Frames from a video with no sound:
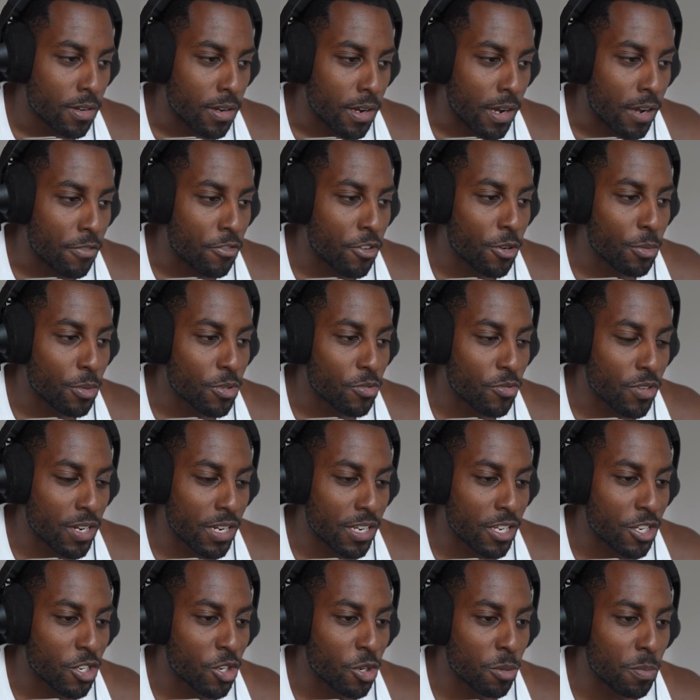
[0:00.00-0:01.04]
I thought it was really
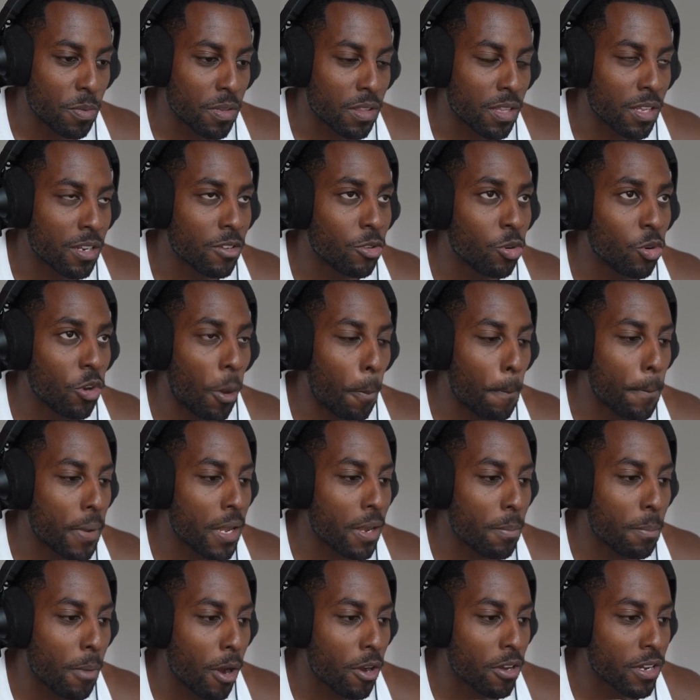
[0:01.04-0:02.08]
cute, but then all the
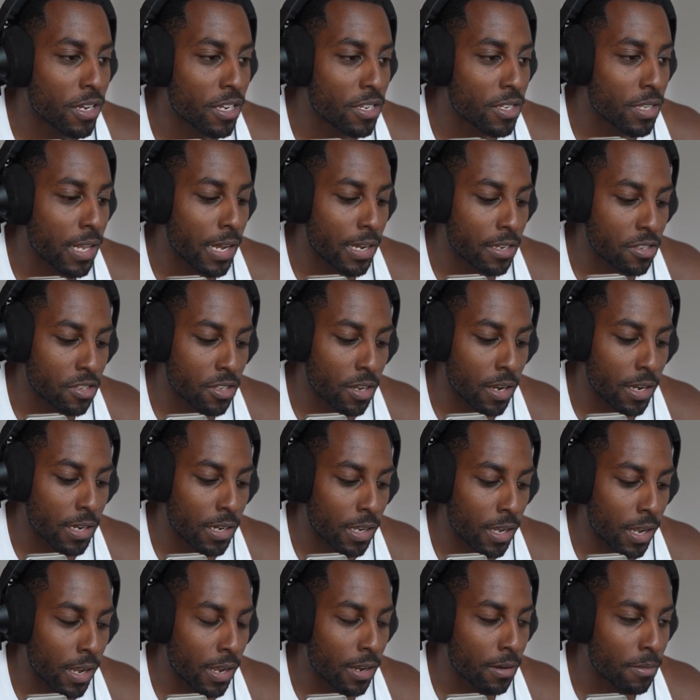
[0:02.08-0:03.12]
big monkeys like started
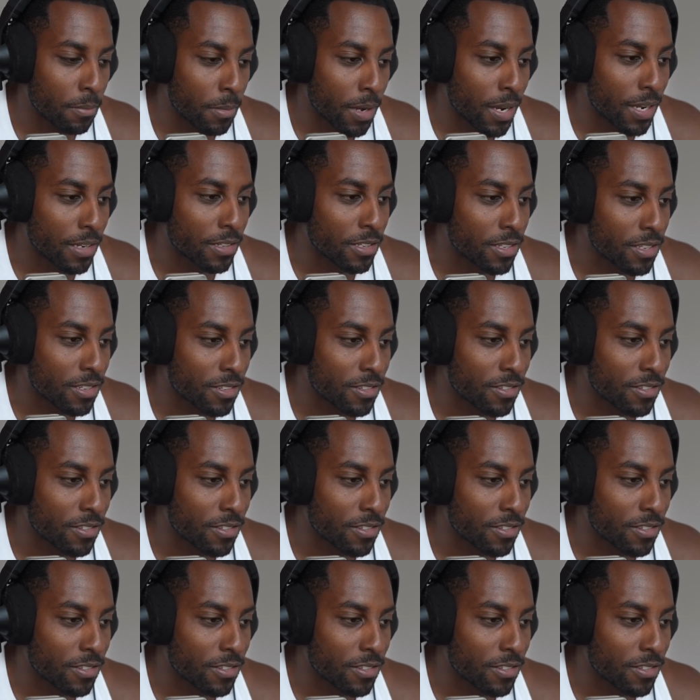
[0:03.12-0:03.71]
getting mad,